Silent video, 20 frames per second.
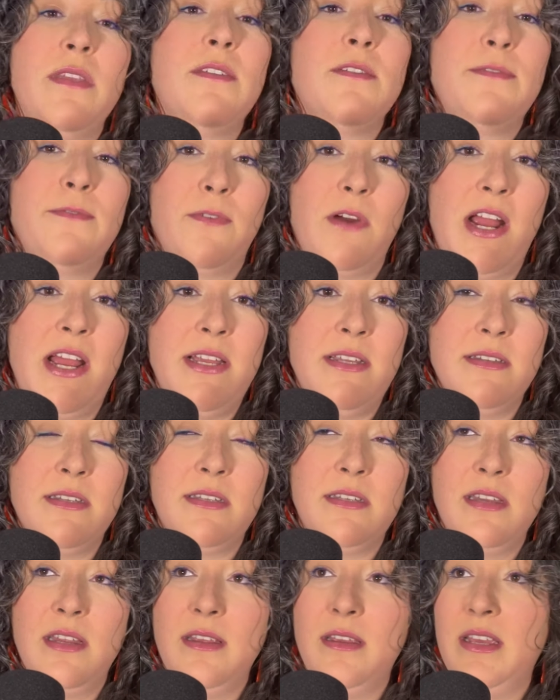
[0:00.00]
a
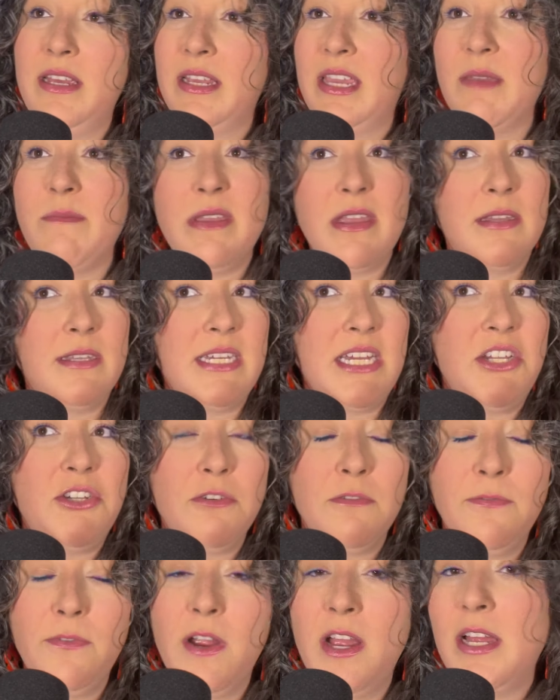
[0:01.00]
friend. It can be a
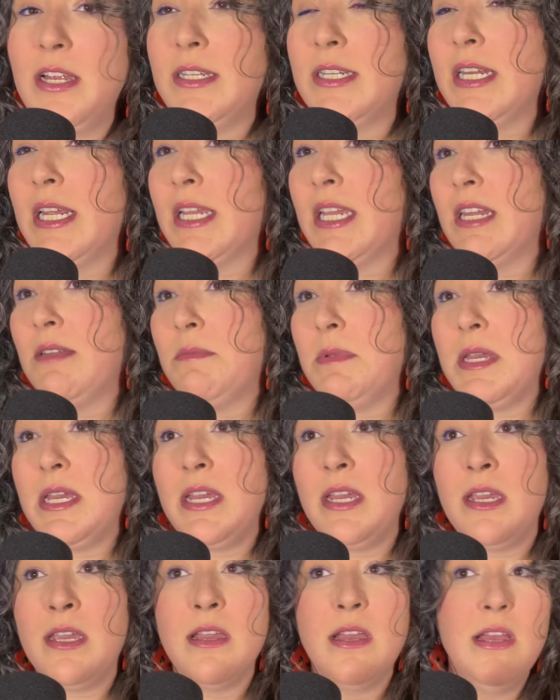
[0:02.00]
teacher friend. It can
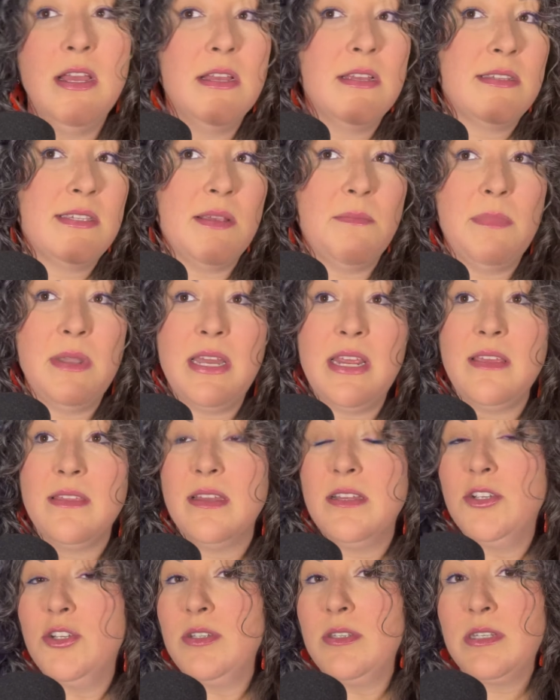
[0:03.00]
be somebody
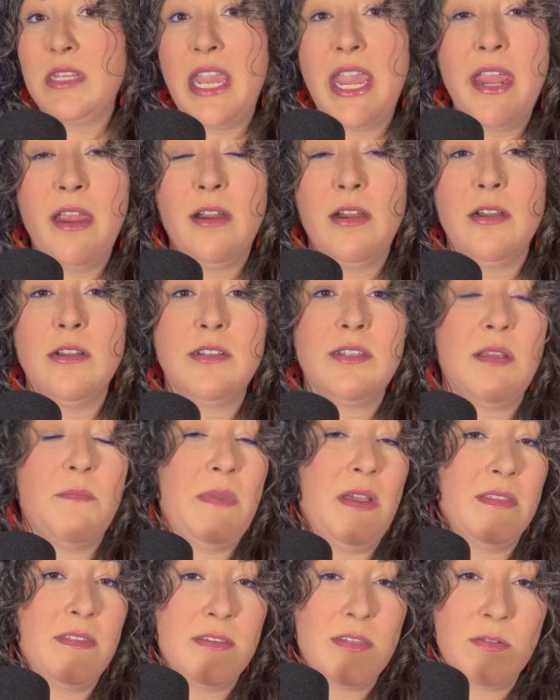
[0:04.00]
that just cares
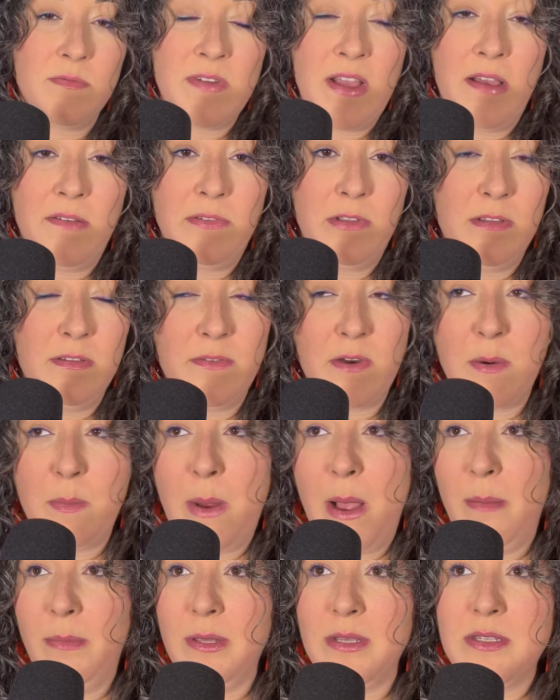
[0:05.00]
about the survival of our
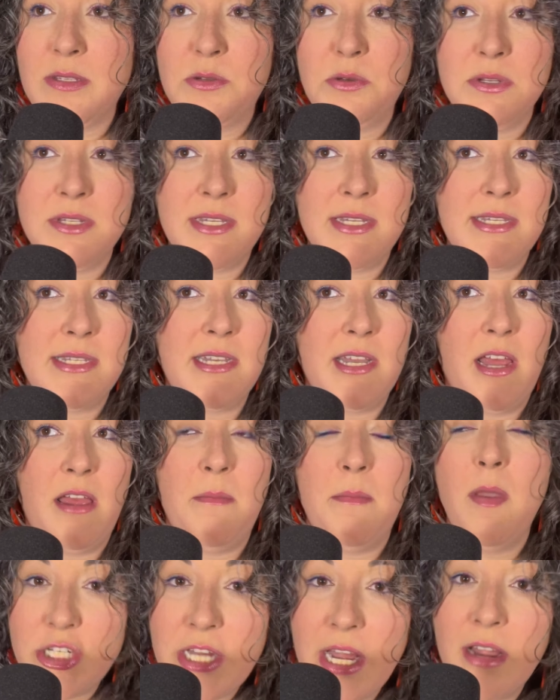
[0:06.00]
public school
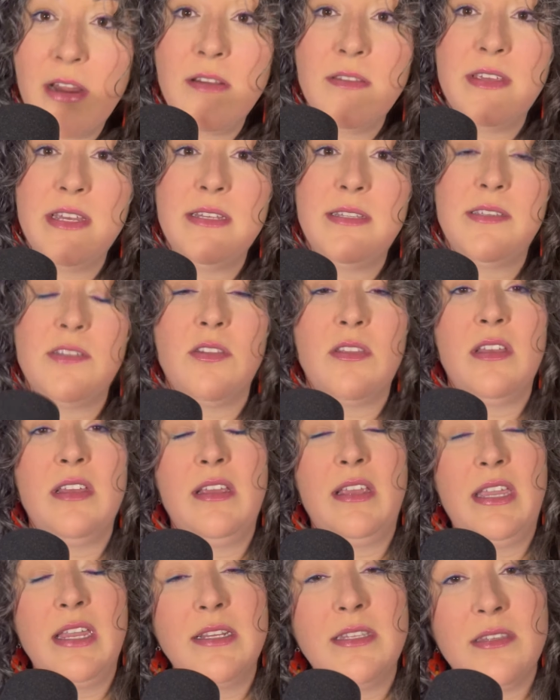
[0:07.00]
system. Share this so that
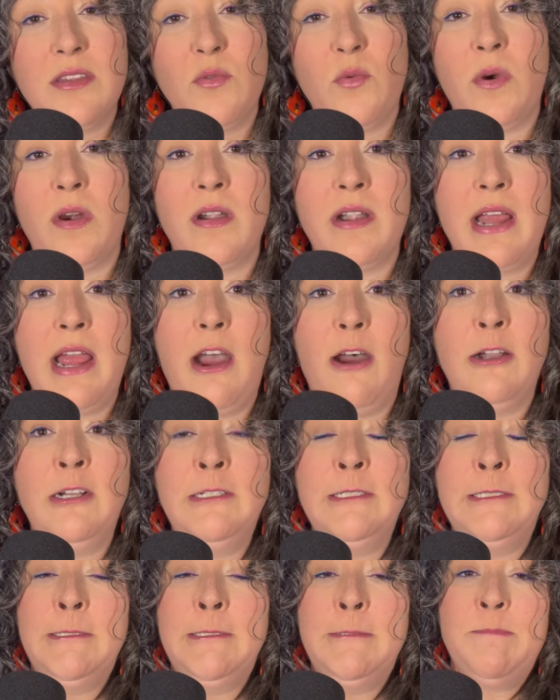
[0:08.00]
it gets the word out,
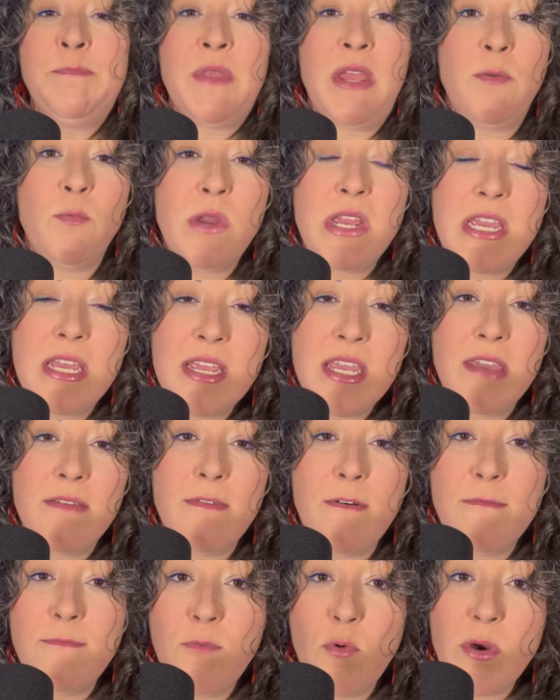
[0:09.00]
and we can
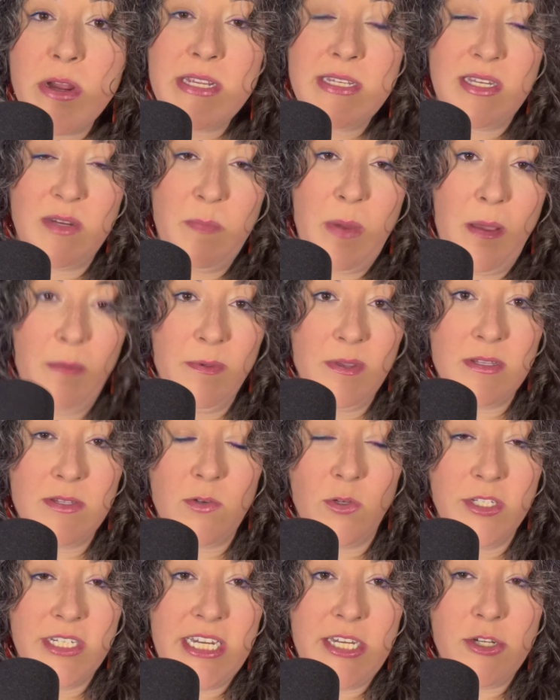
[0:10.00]
give a voice to public
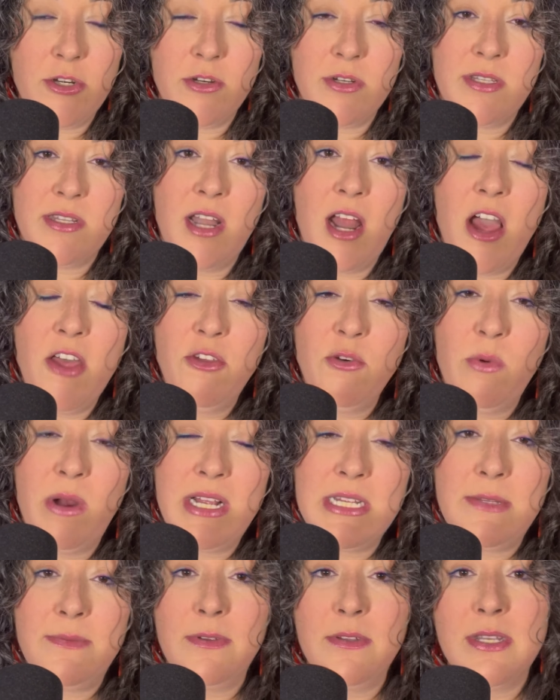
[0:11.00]
school teachers that
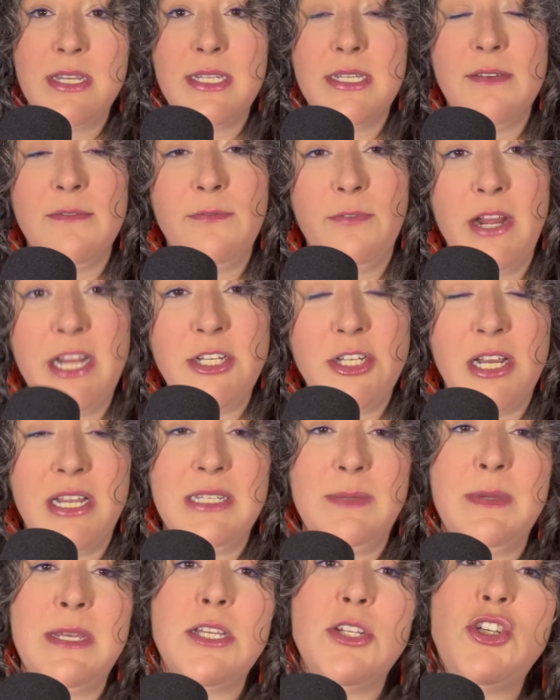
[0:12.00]
otherwise feel
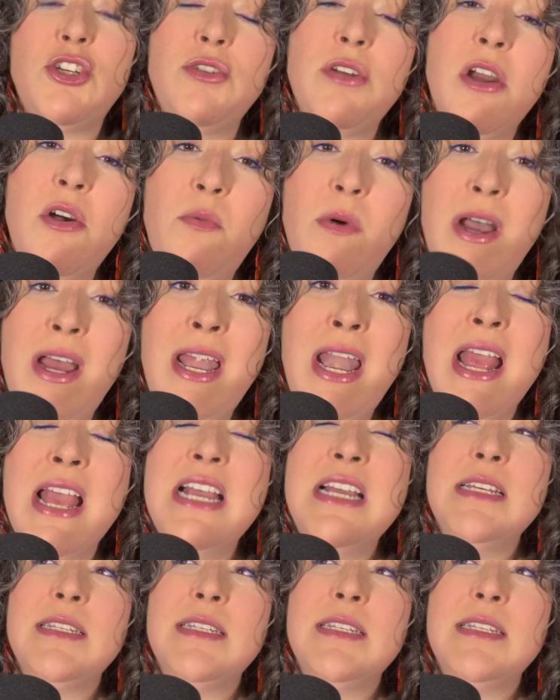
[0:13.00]
disenfranchised. Because you know what?